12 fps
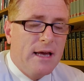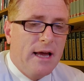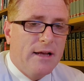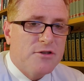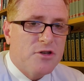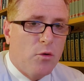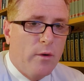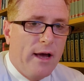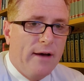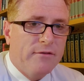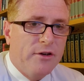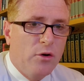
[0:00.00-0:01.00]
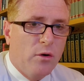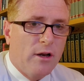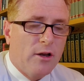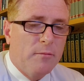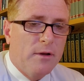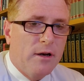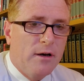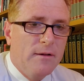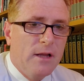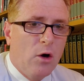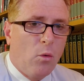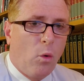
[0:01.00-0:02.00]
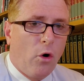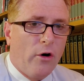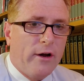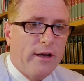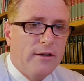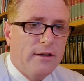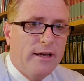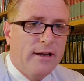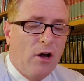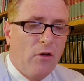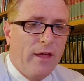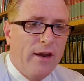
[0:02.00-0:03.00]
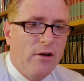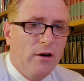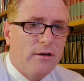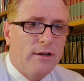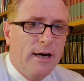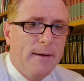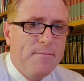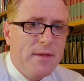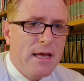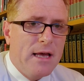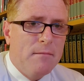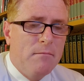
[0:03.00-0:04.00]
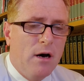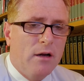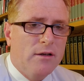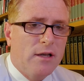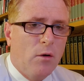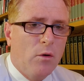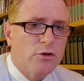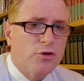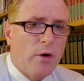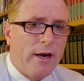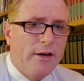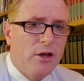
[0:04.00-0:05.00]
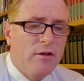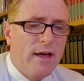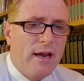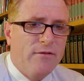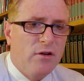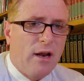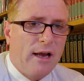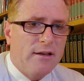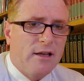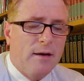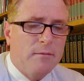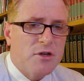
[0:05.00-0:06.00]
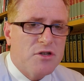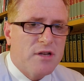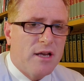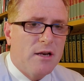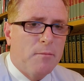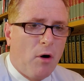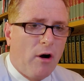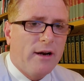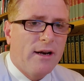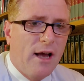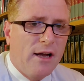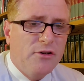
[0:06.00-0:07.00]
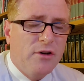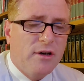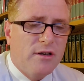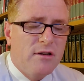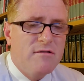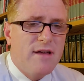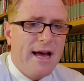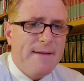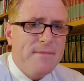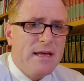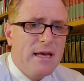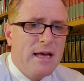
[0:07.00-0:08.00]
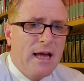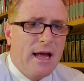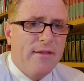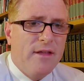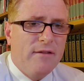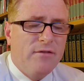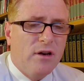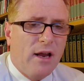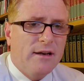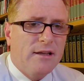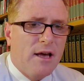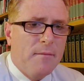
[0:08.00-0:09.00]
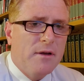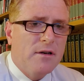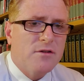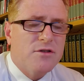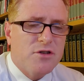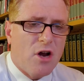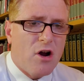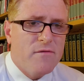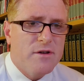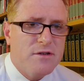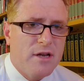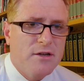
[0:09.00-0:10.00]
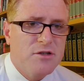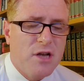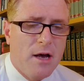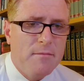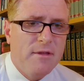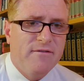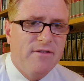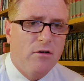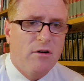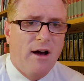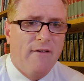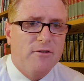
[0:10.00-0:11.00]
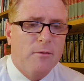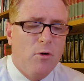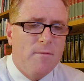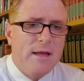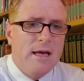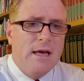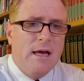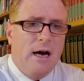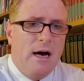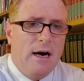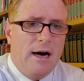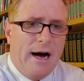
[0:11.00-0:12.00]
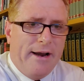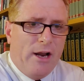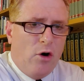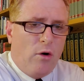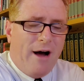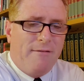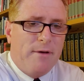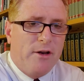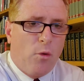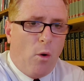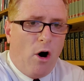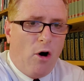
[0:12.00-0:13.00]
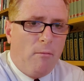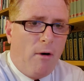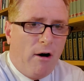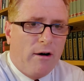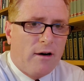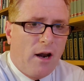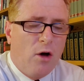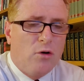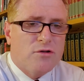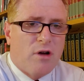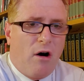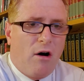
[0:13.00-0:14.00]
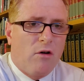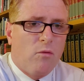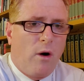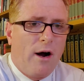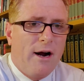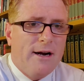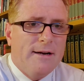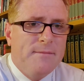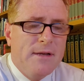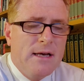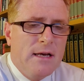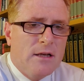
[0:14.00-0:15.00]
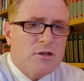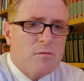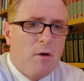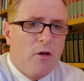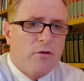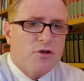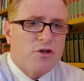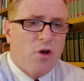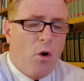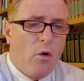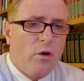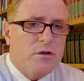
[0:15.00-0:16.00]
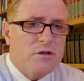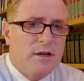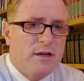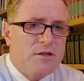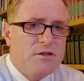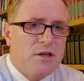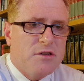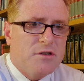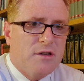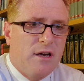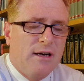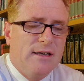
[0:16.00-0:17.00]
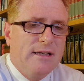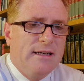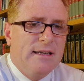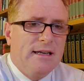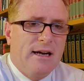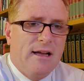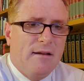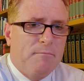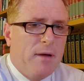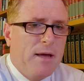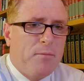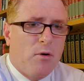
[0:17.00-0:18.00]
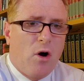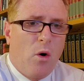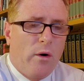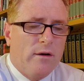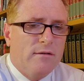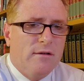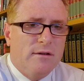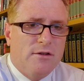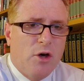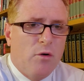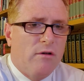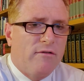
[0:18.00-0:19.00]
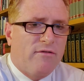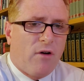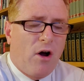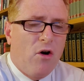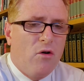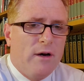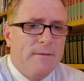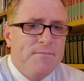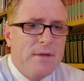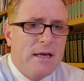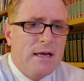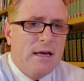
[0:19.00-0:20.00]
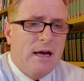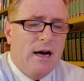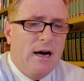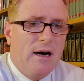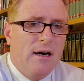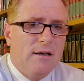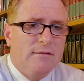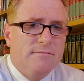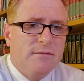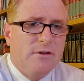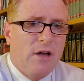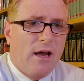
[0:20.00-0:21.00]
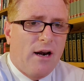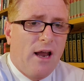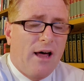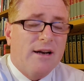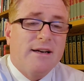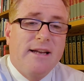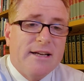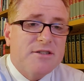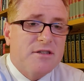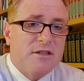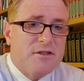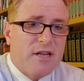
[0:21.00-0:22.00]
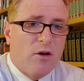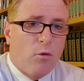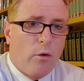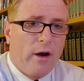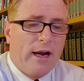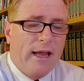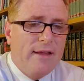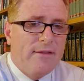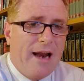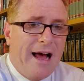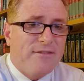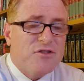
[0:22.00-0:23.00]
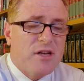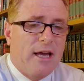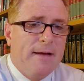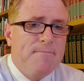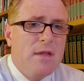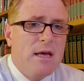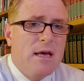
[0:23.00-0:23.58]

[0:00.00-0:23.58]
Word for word: And so we have to do a little bit of work and getting all that hooked up. But uh, we'll try to do that. If you'd like to come just sit in the parking lot, you can do that. And then if you'd like to come into the service, there's some that feel comfortable uh, I know I've been to Walmart and Lowe's Hardware and some other stores, and it's just uh, uh, people going to and fro and uh, not a lot of distancing really that I've seen.